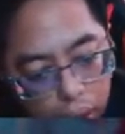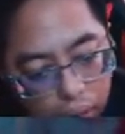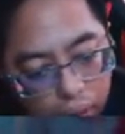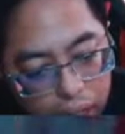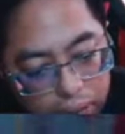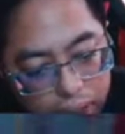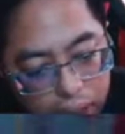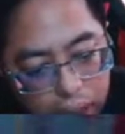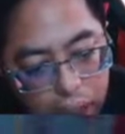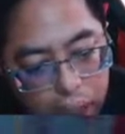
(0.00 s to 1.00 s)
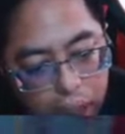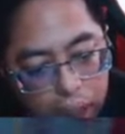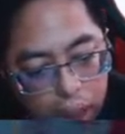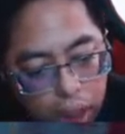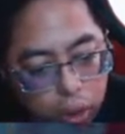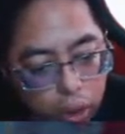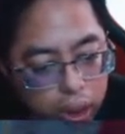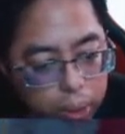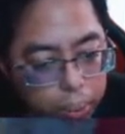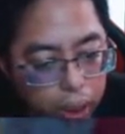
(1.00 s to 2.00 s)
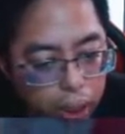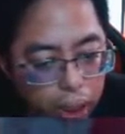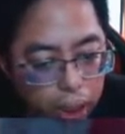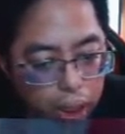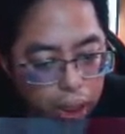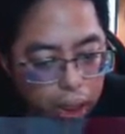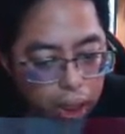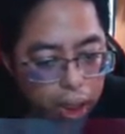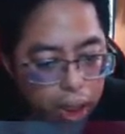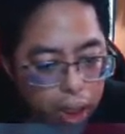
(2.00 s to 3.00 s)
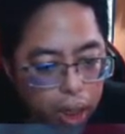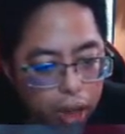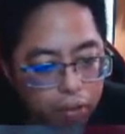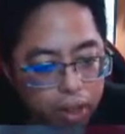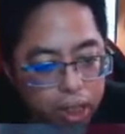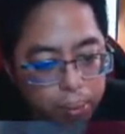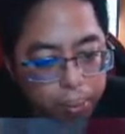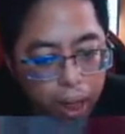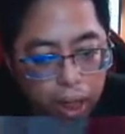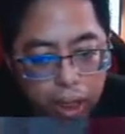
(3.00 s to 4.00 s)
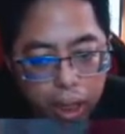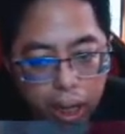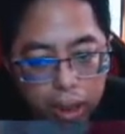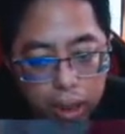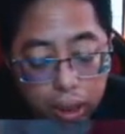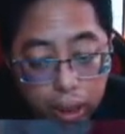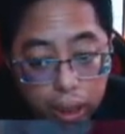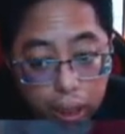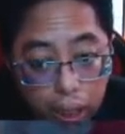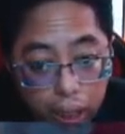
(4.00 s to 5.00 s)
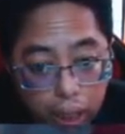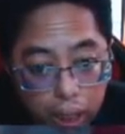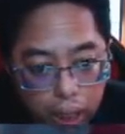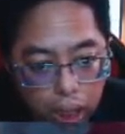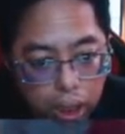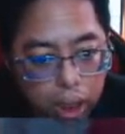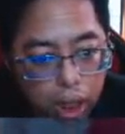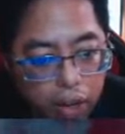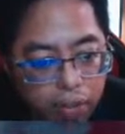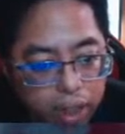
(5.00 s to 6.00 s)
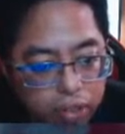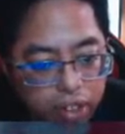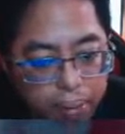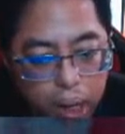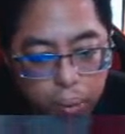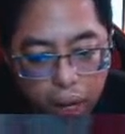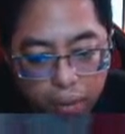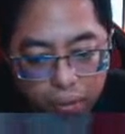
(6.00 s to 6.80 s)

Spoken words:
of leaves inside. So this is the body. Okay, if it is a male, it has this head. If it is female, we have